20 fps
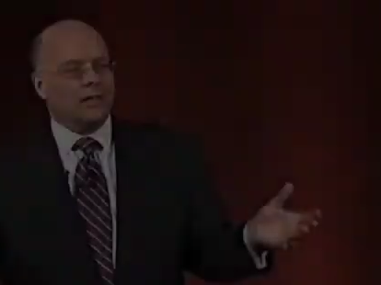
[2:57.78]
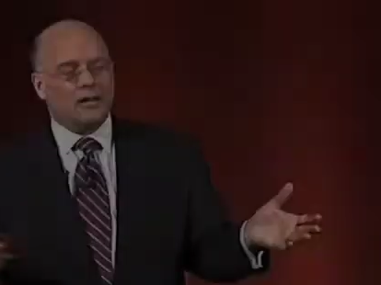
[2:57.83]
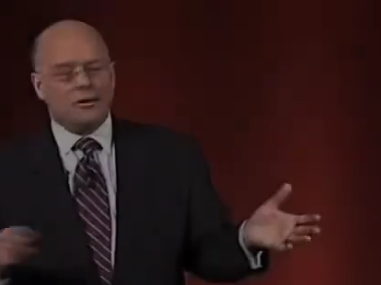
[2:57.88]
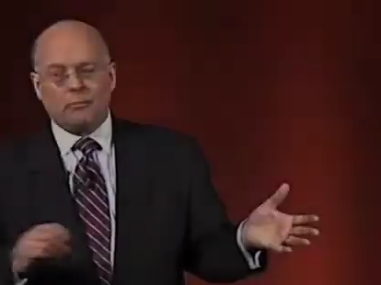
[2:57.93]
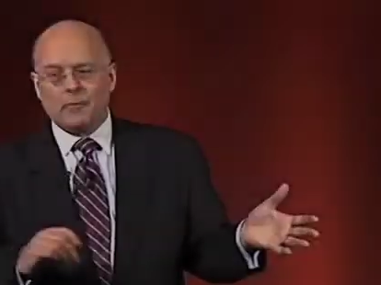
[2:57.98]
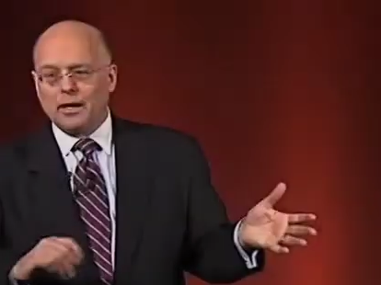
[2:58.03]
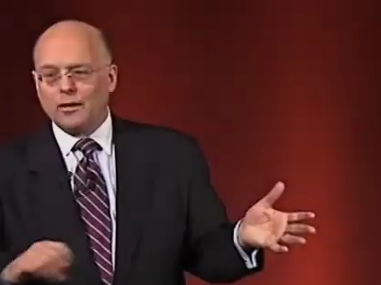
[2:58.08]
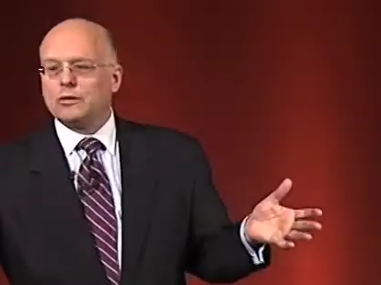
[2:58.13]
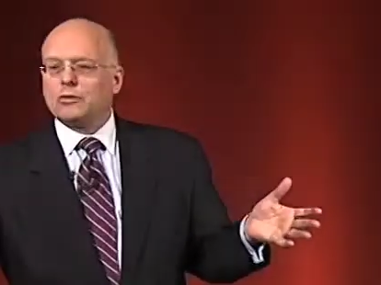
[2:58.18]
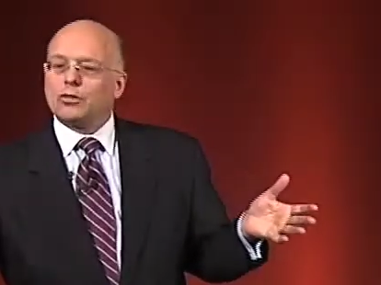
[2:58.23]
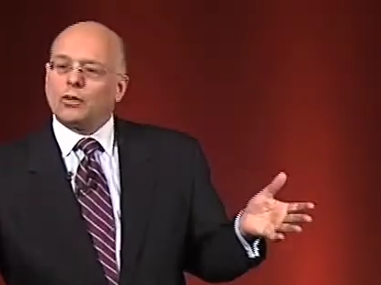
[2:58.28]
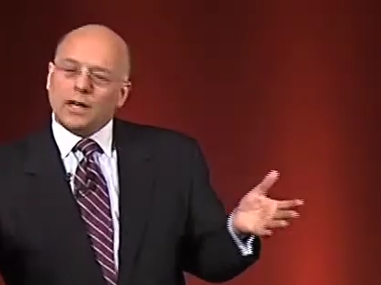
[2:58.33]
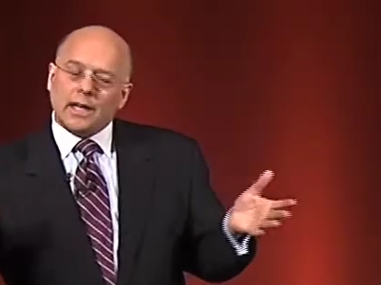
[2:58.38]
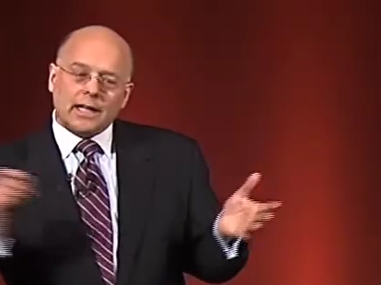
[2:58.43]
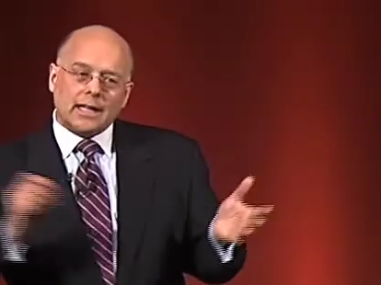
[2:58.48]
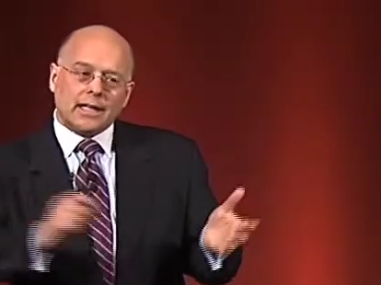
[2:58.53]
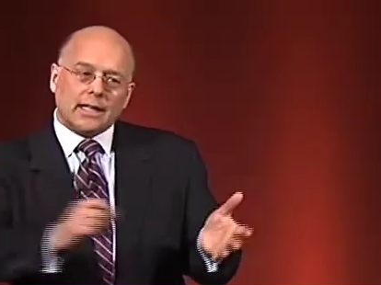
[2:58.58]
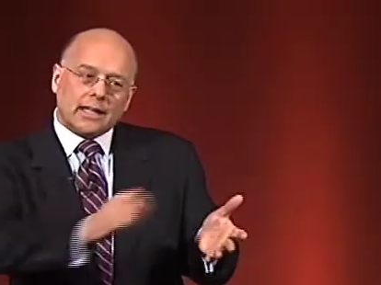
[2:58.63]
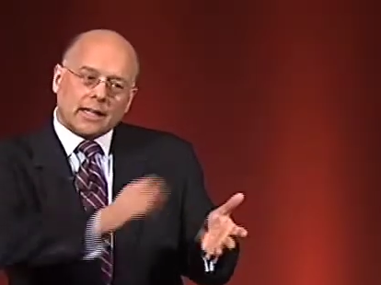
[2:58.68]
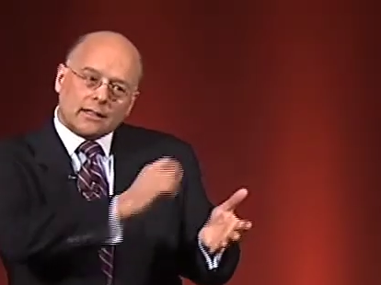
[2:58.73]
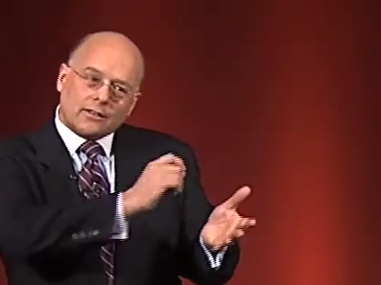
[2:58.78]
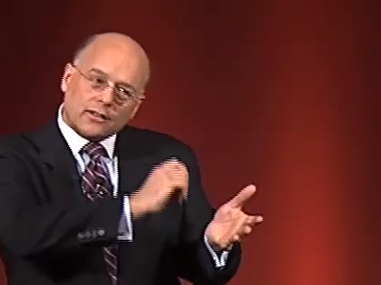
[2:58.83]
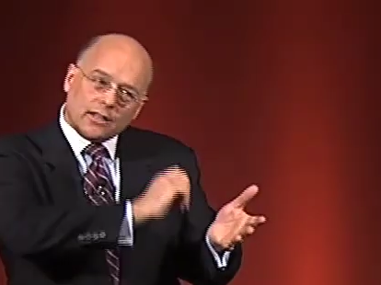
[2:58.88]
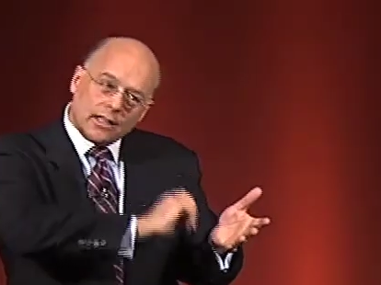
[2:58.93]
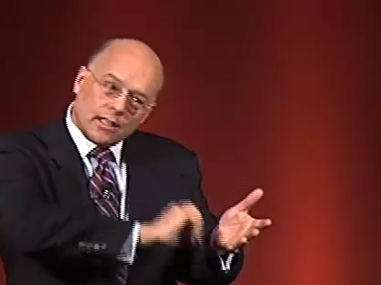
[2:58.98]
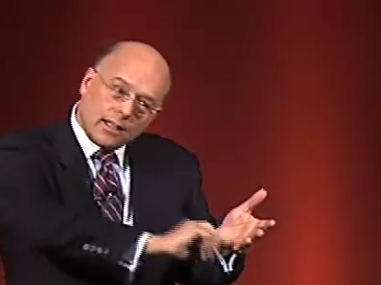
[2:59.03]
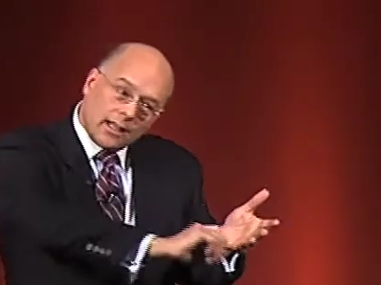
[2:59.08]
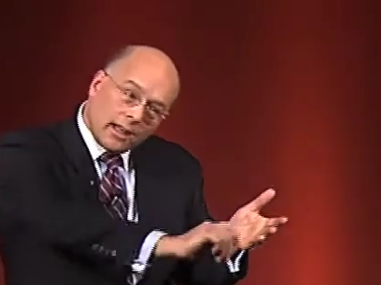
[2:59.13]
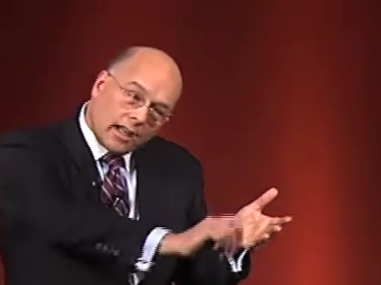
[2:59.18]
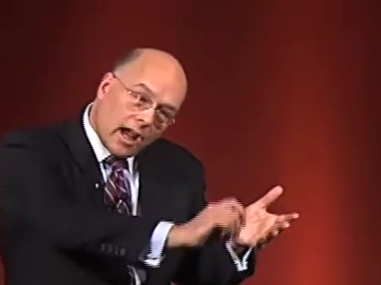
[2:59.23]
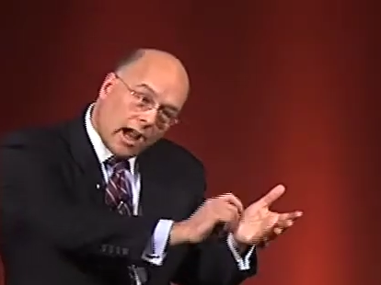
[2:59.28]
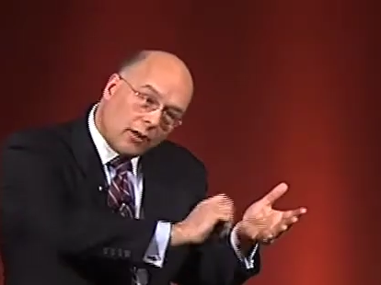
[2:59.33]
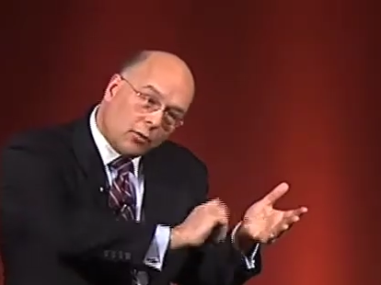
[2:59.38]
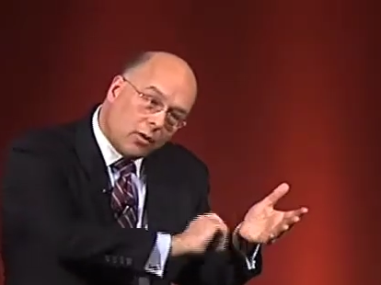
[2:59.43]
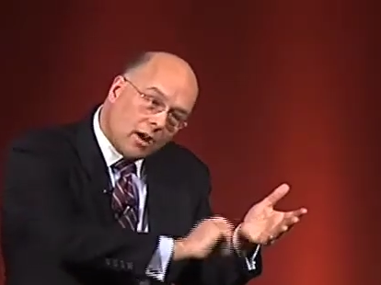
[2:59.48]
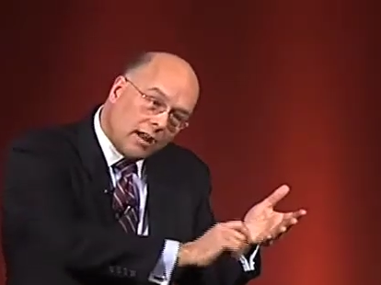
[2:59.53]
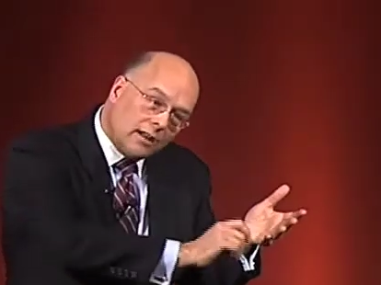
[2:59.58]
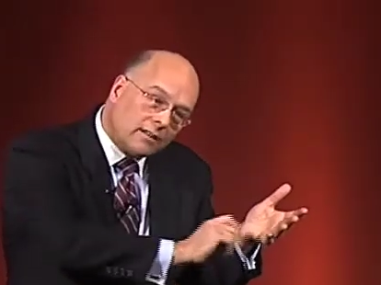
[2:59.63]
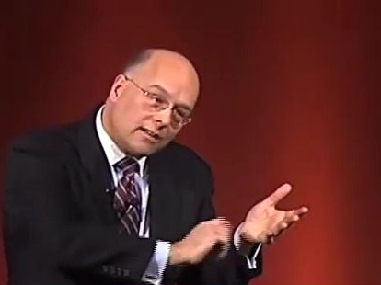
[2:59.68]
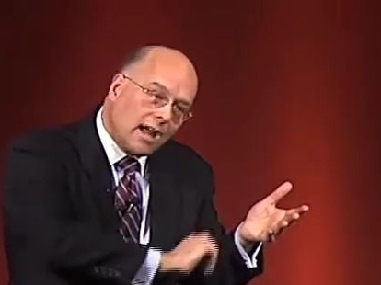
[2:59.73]
My lawyer training kicks in, and I
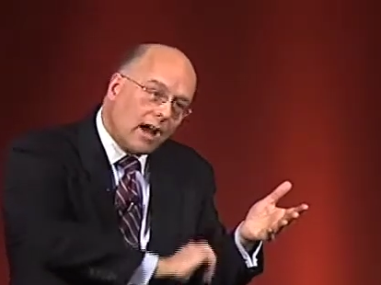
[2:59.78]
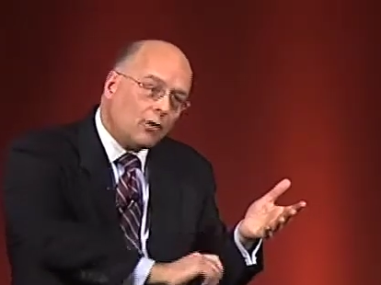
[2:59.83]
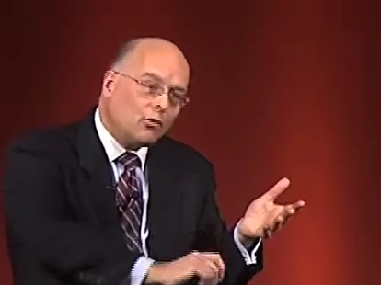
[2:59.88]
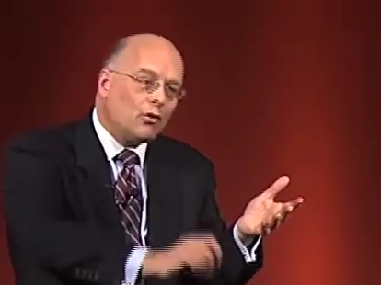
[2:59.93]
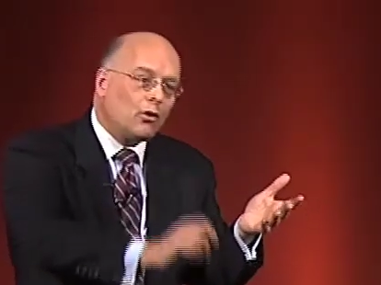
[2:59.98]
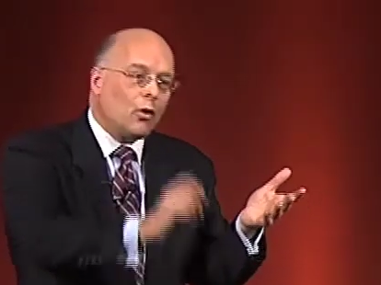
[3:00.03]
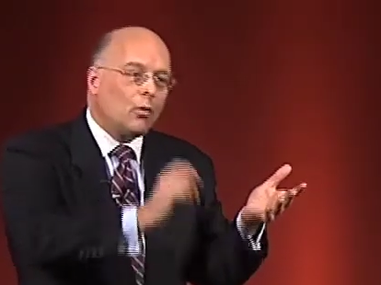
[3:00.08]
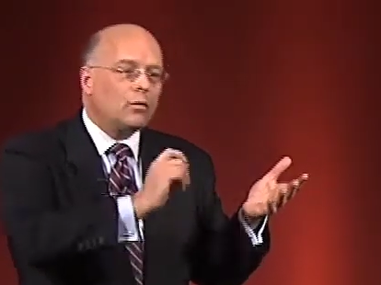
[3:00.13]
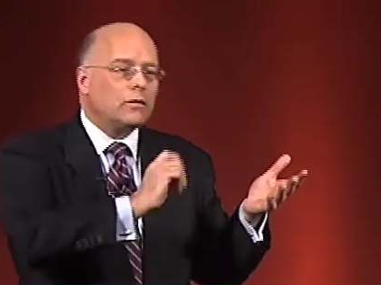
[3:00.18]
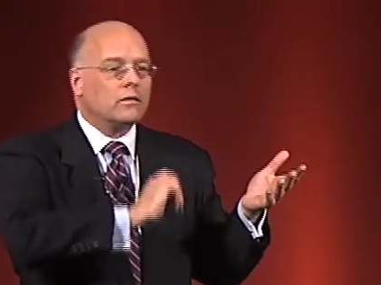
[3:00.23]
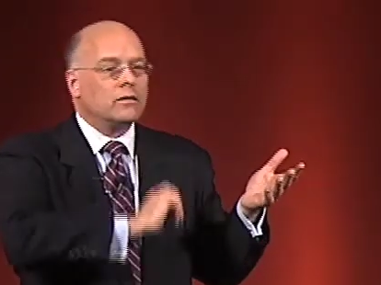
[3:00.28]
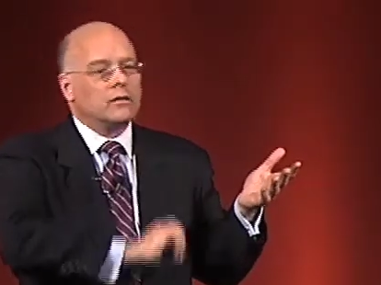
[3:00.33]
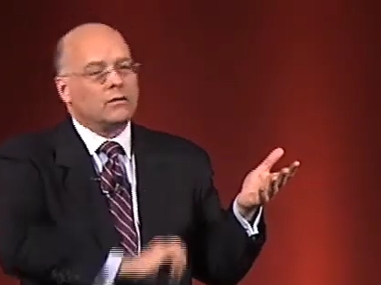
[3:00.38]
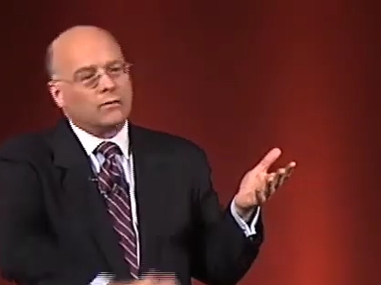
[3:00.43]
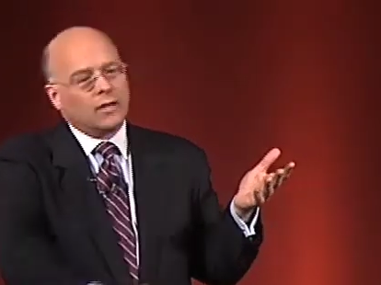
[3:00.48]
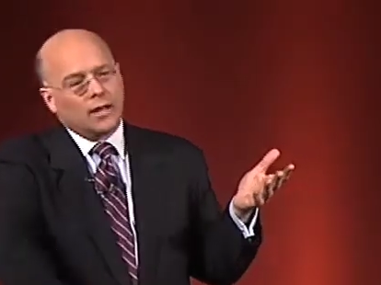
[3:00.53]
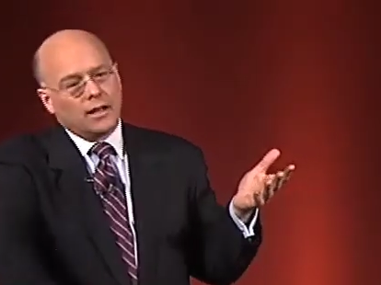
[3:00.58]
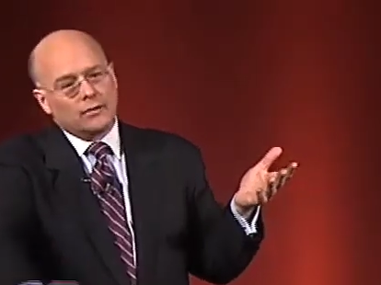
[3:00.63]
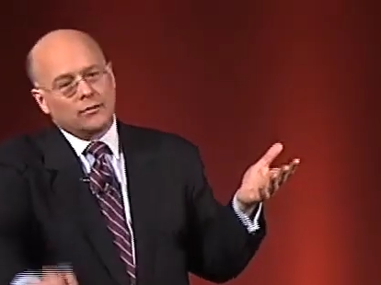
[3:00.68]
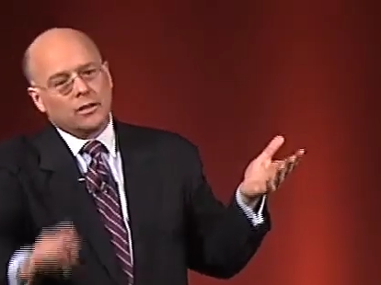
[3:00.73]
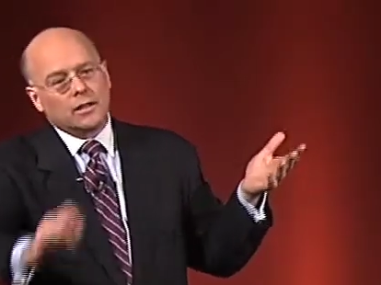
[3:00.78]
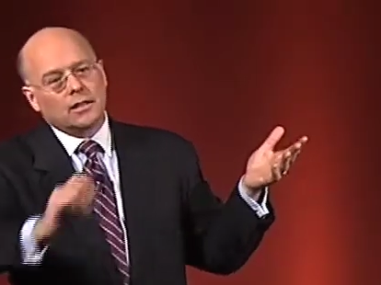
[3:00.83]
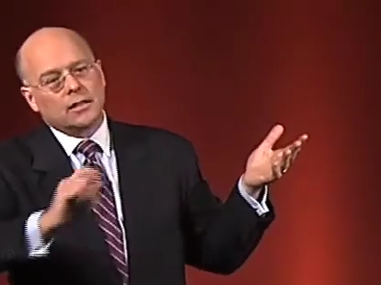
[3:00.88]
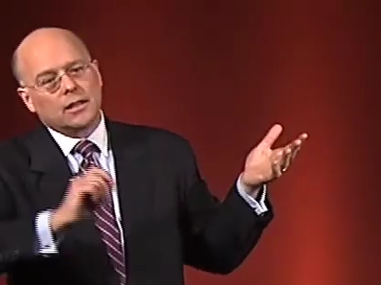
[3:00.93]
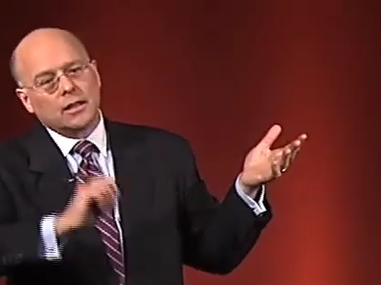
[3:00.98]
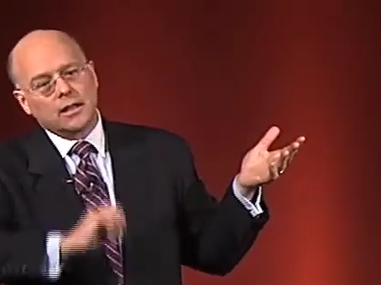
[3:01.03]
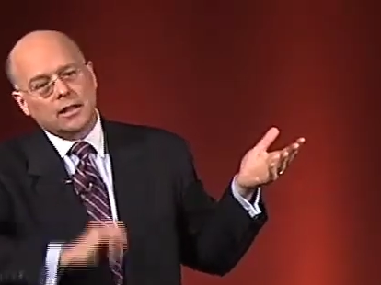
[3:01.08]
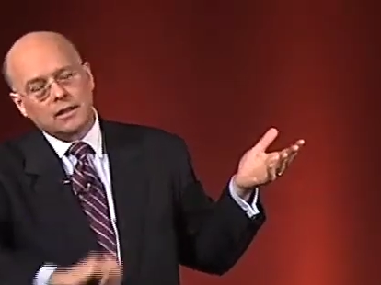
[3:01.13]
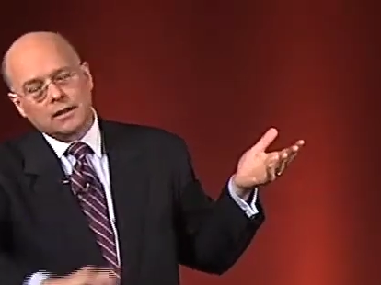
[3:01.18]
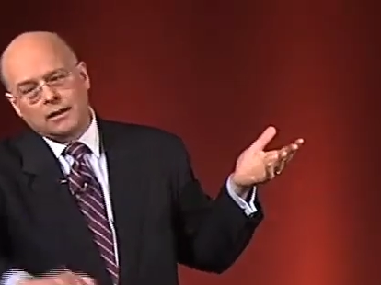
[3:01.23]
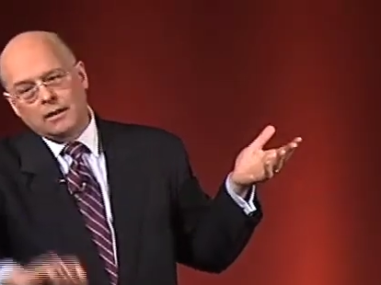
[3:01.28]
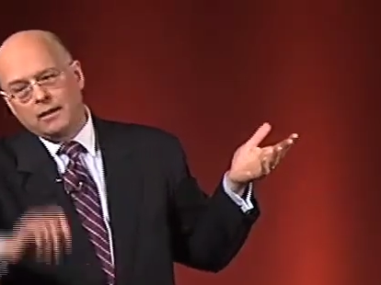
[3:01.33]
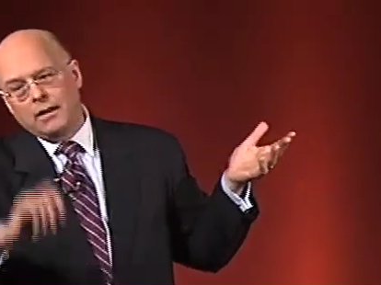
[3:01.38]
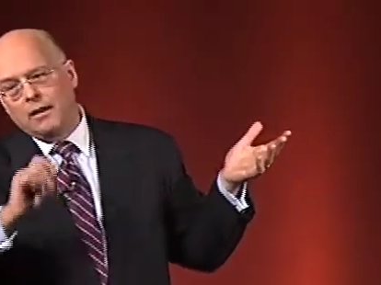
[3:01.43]
write down notes of everything